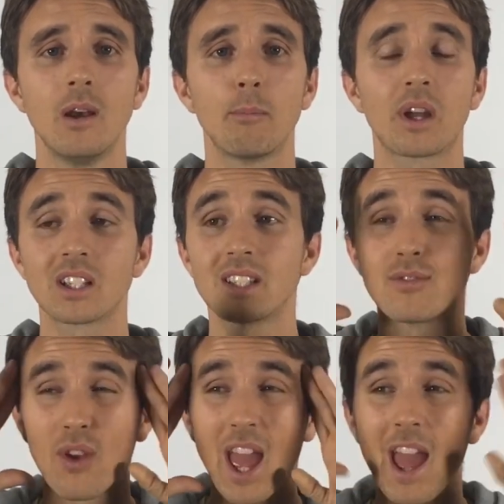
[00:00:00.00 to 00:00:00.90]
Because
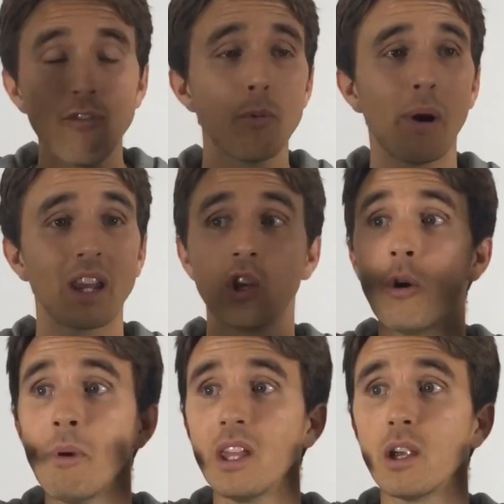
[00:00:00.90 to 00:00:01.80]
if everybody, no
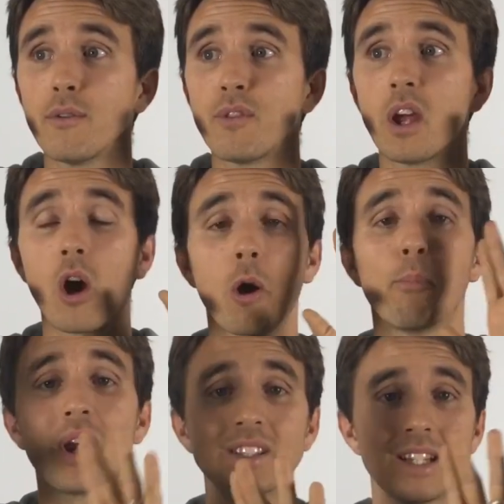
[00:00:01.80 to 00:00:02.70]
matter if they are
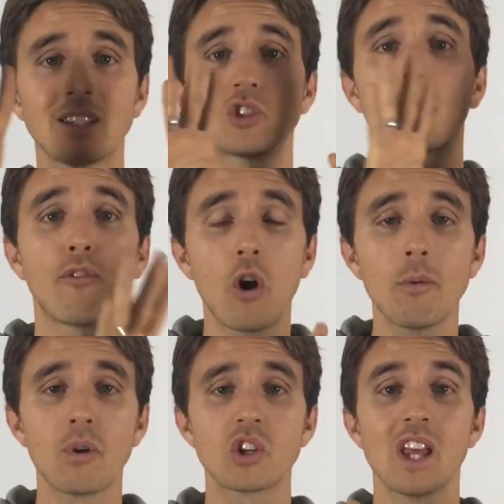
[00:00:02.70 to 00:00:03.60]
presidents or
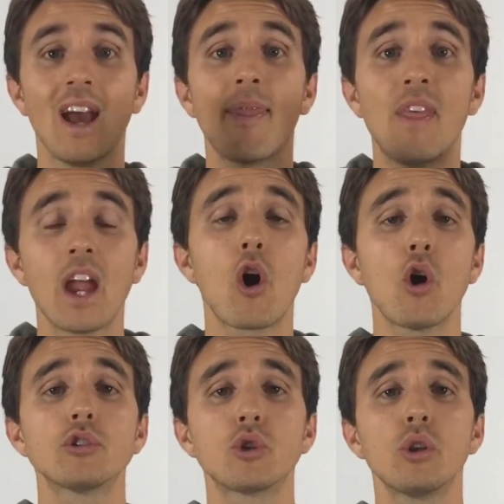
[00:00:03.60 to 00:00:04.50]
farmers, they are
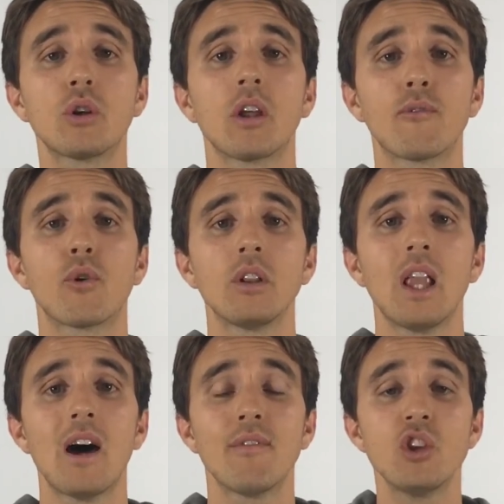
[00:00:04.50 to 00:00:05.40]
also looking for
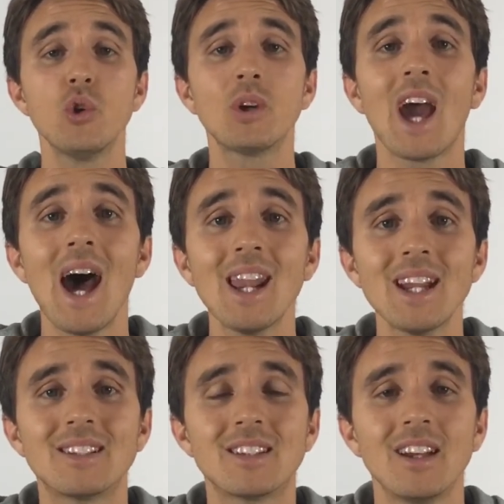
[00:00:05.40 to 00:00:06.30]
love, and you got
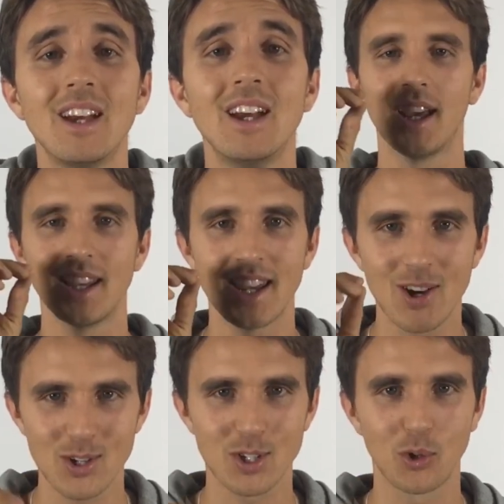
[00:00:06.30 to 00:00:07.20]
it. And
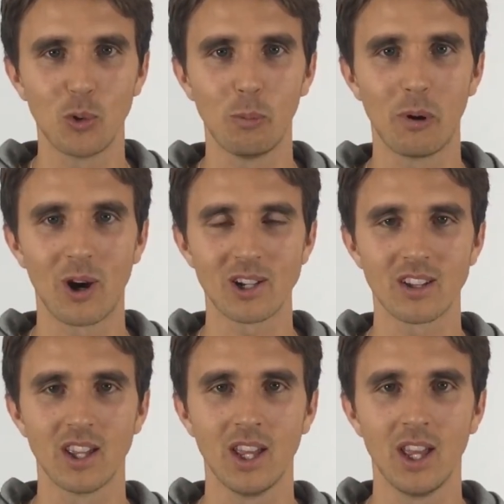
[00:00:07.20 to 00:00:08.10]
here's the cool part.